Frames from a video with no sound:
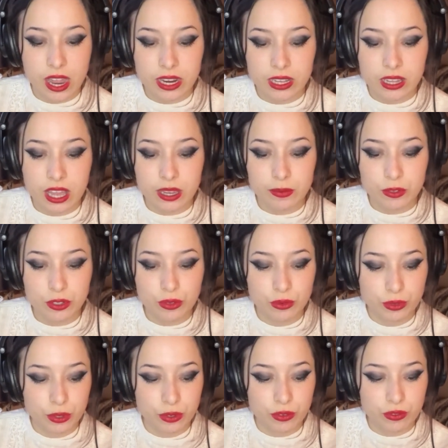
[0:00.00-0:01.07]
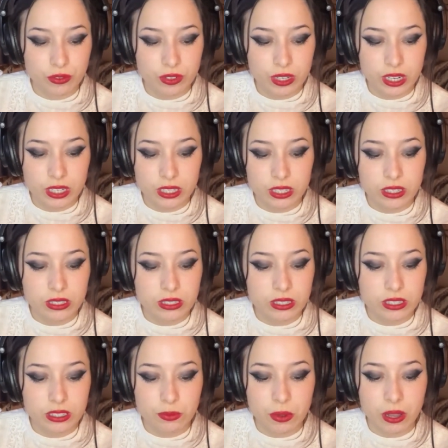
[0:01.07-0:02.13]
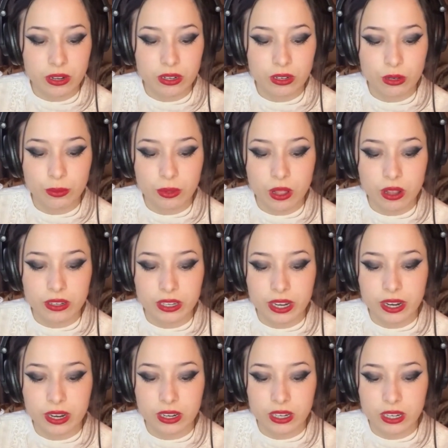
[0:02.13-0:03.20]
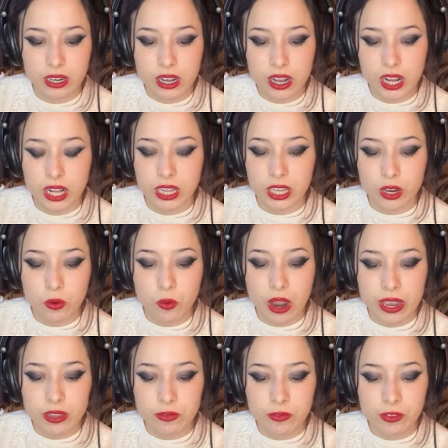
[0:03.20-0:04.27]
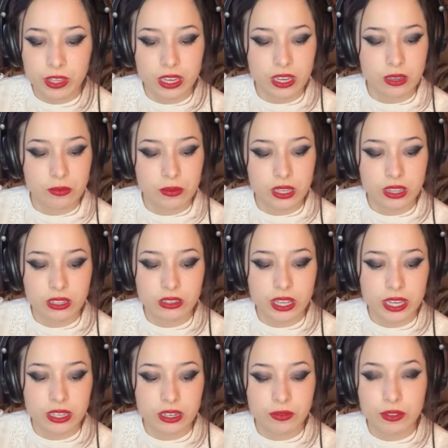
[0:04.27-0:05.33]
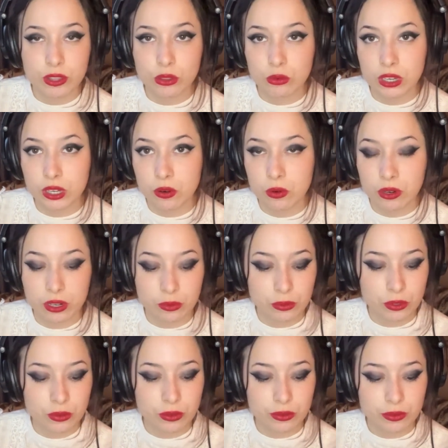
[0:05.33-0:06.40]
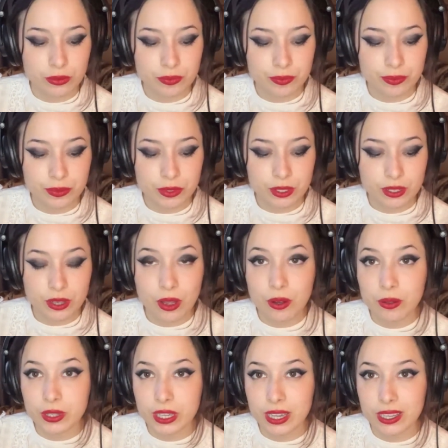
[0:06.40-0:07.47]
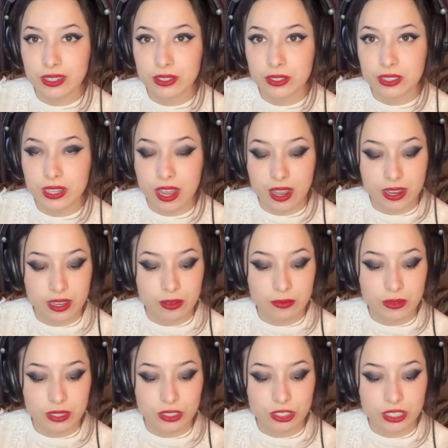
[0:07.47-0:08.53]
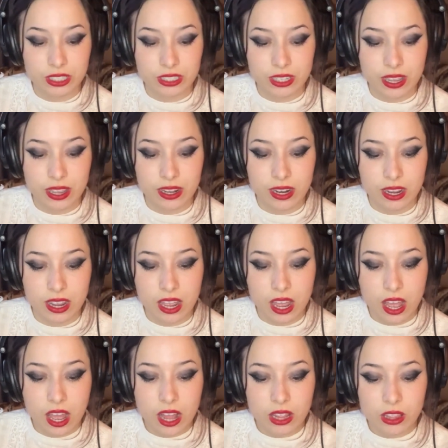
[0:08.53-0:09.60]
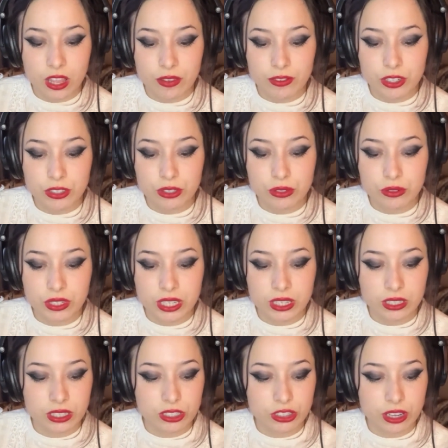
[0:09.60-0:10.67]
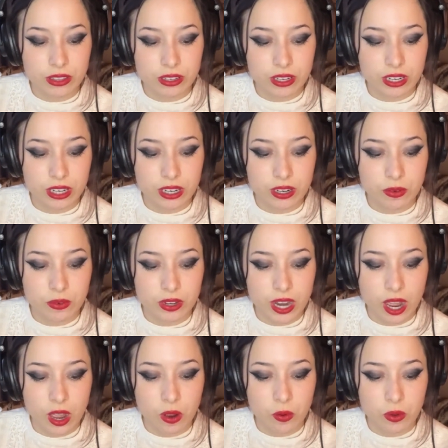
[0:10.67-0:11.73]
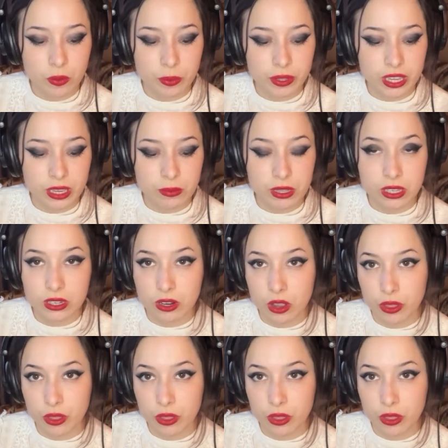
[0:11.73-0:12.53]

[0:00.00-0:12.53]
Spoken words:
I climbed to the roof and easily spotted her blonde hair, like a white flame in the light of the 3/4 moon. Oleander time, she said. Lovers who kill each other now will blame it